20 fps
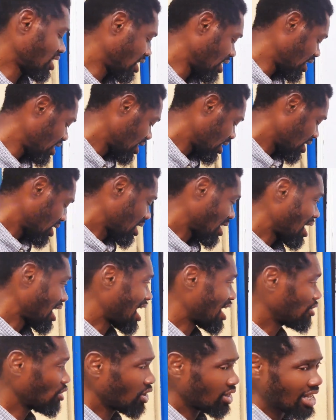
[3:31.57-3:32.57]
see
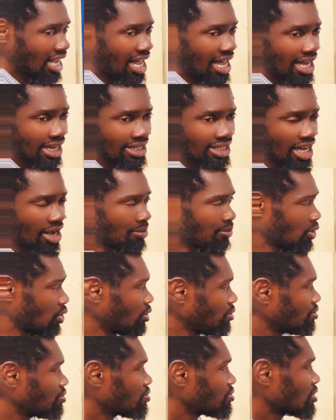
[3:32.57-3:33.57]
another
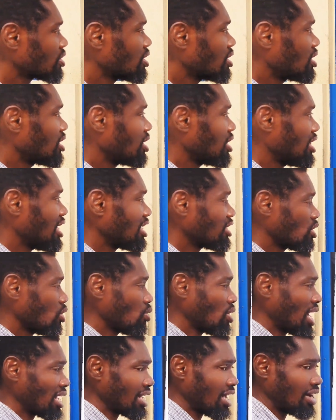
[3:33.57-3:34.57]
example. Let's
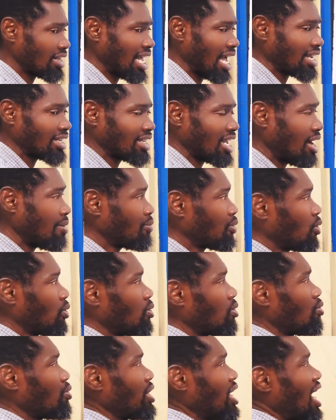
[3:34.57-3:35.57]
look at another
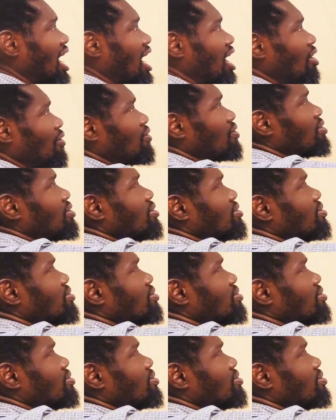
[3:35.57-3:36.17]
example. We have